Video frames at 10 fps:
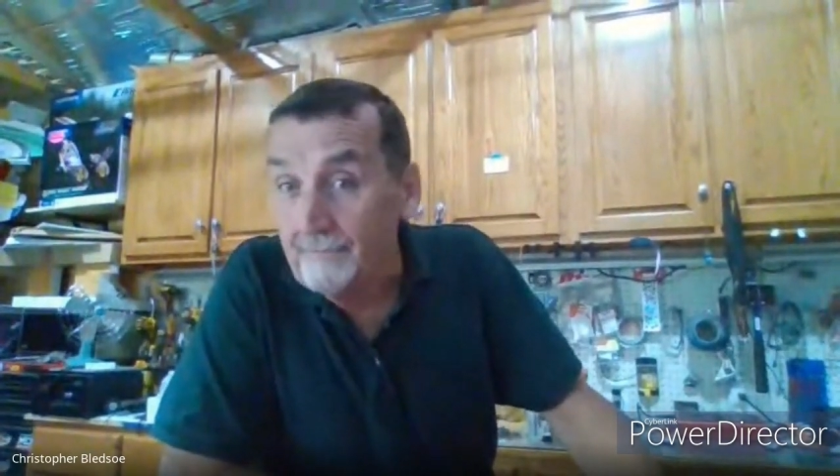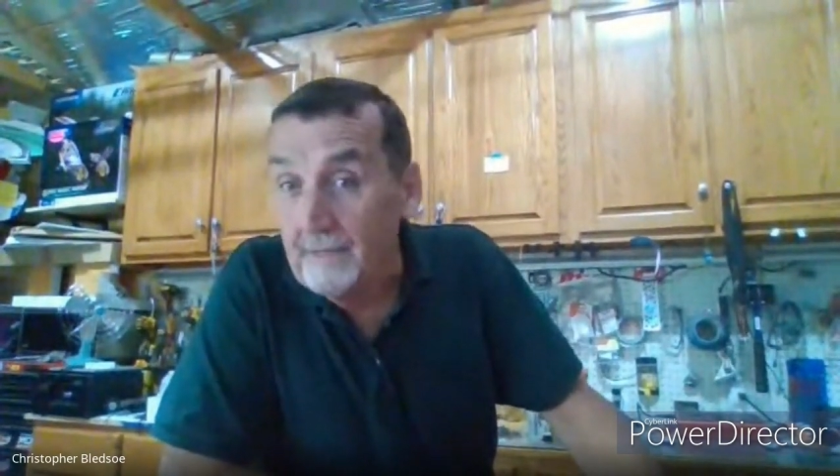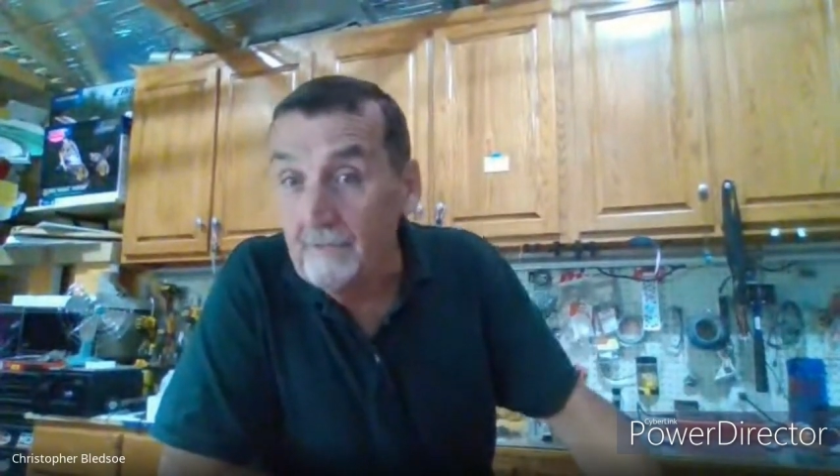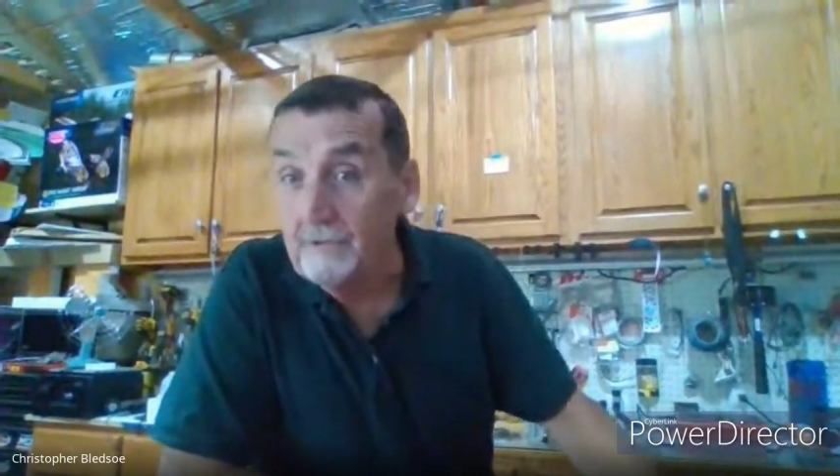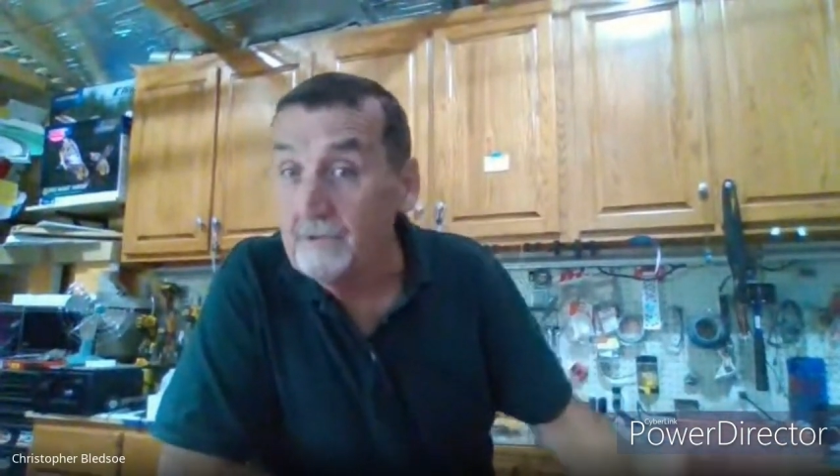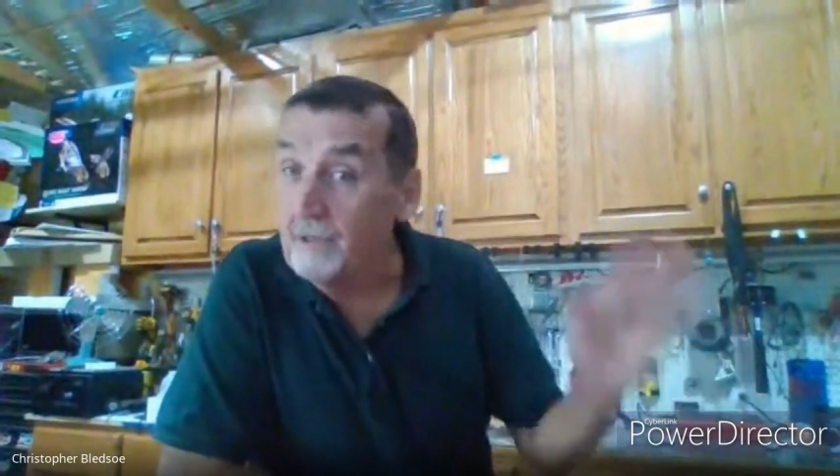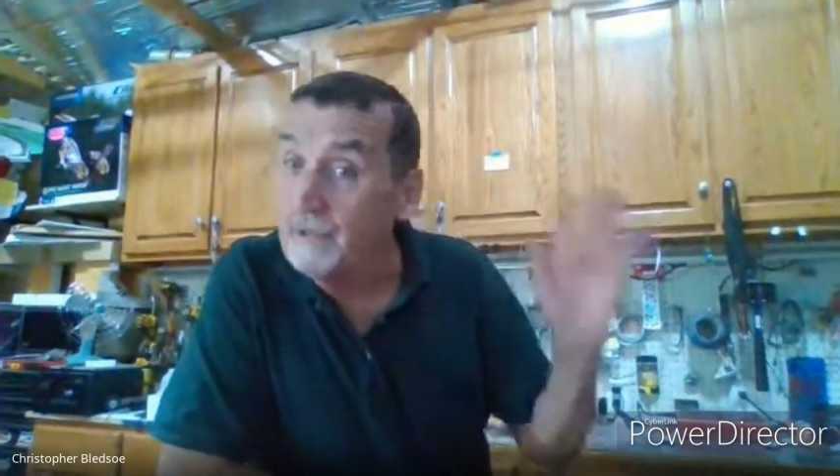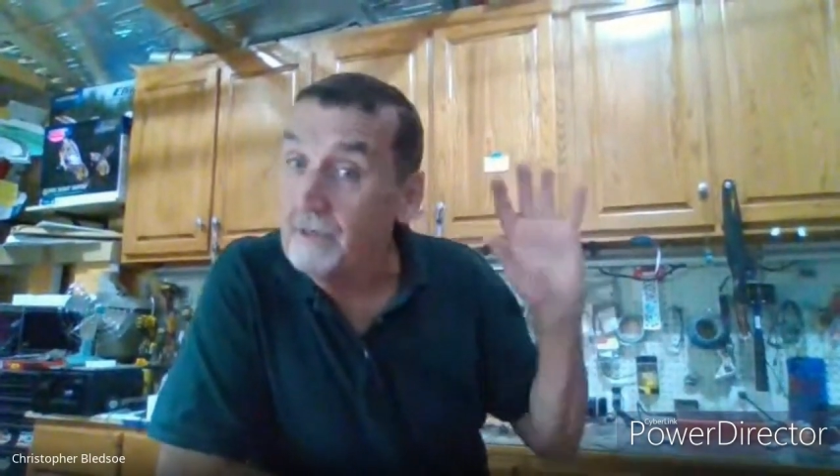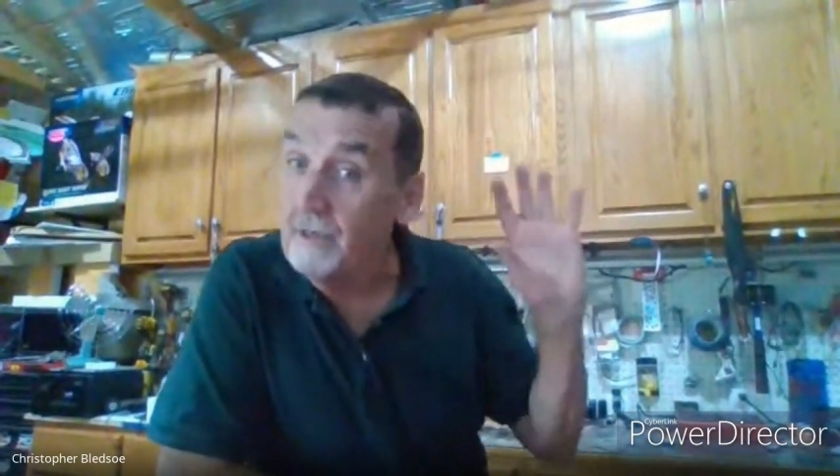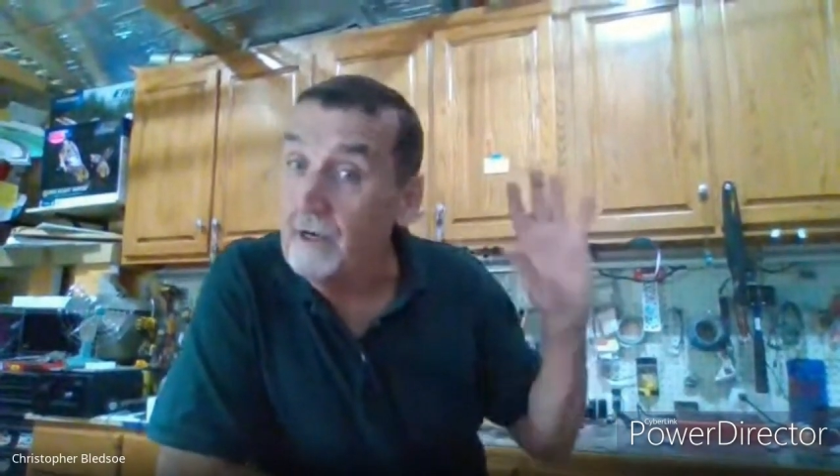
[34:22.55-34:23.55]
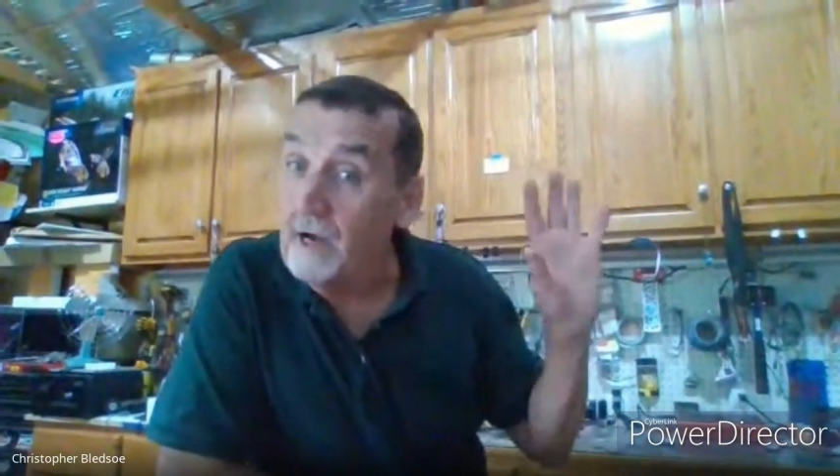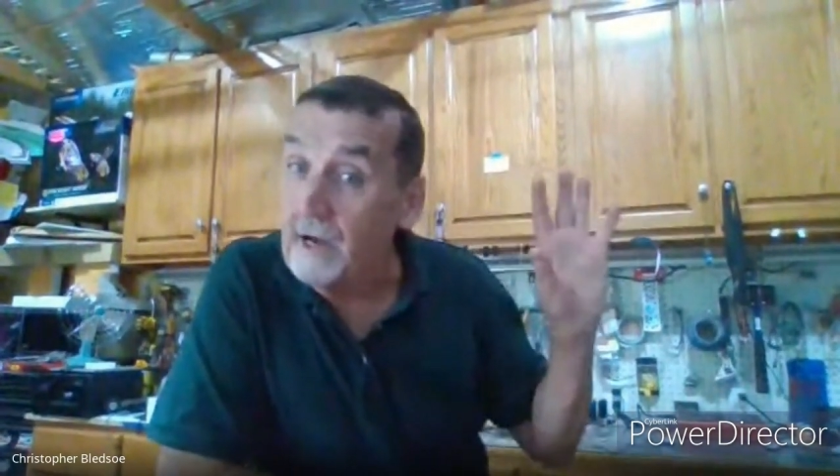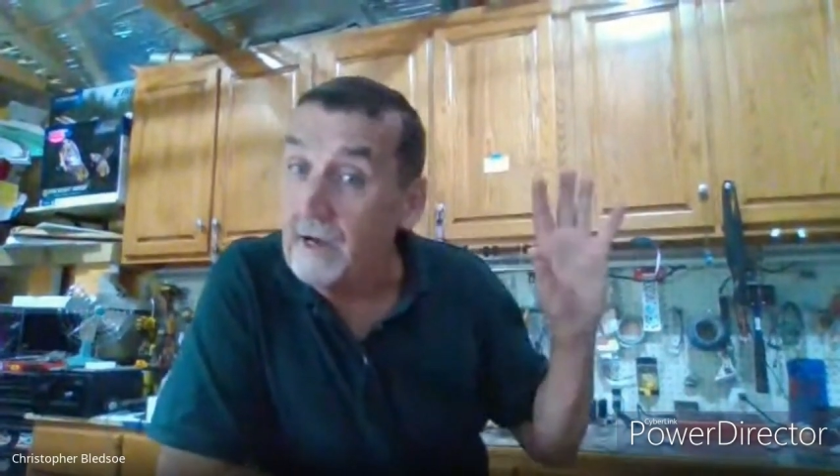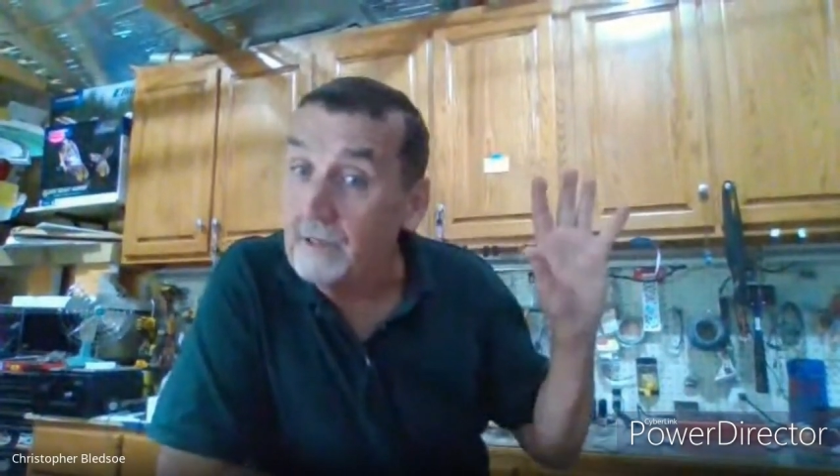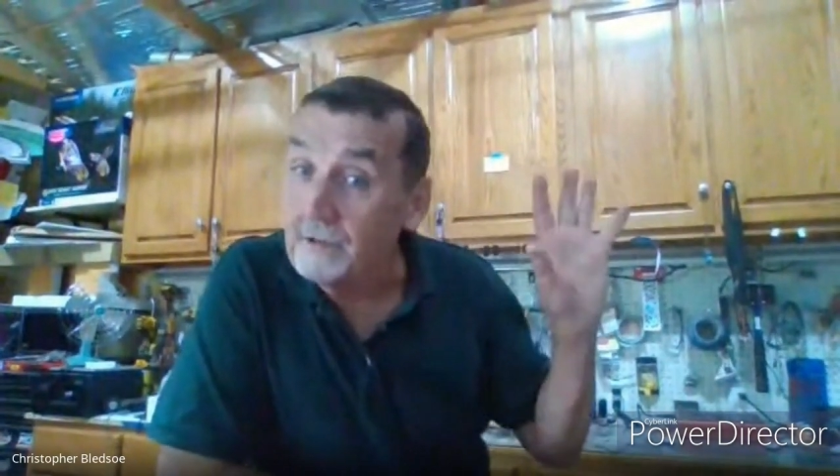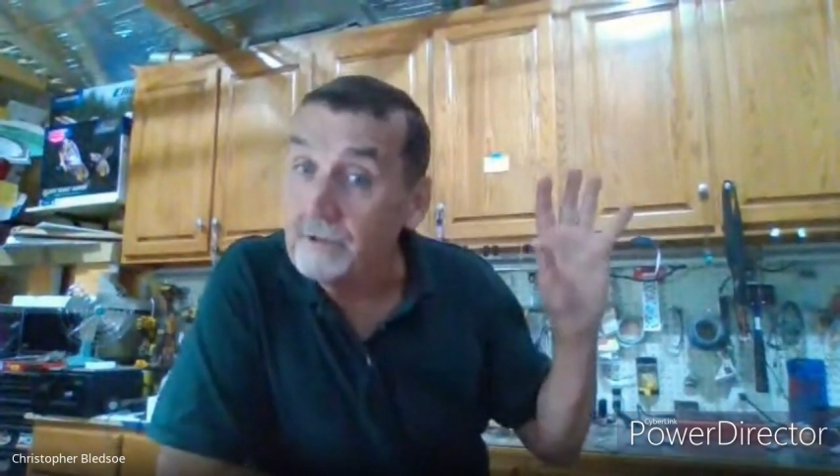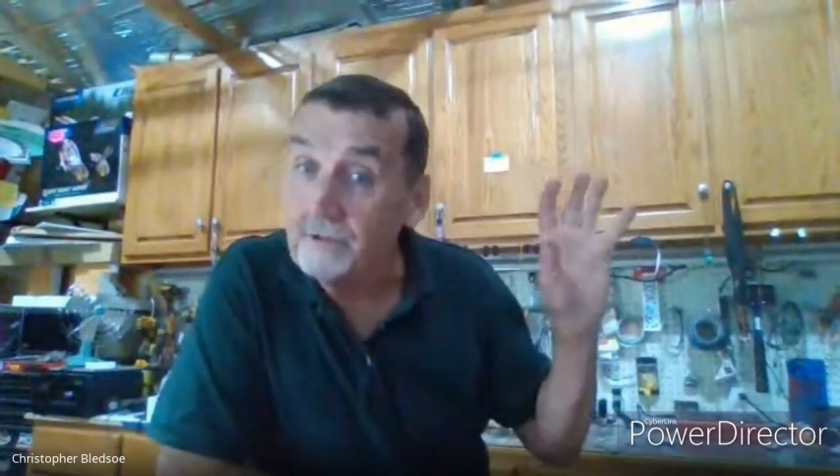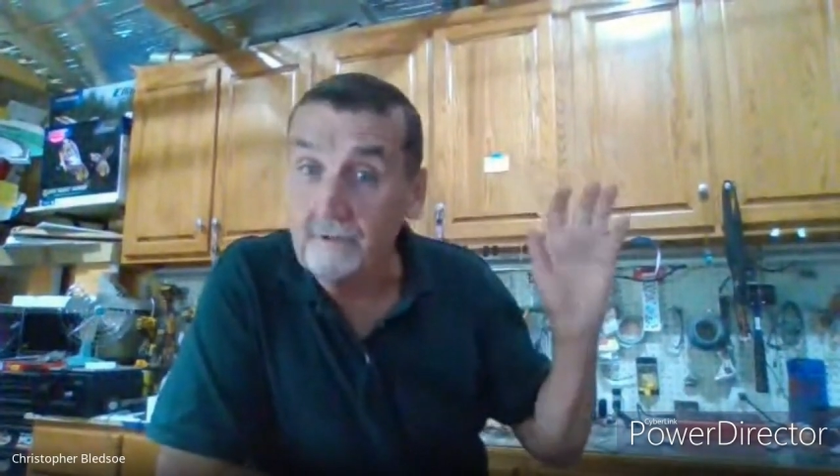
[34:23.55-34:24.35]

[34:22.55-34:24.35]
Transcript: It was a, a ox,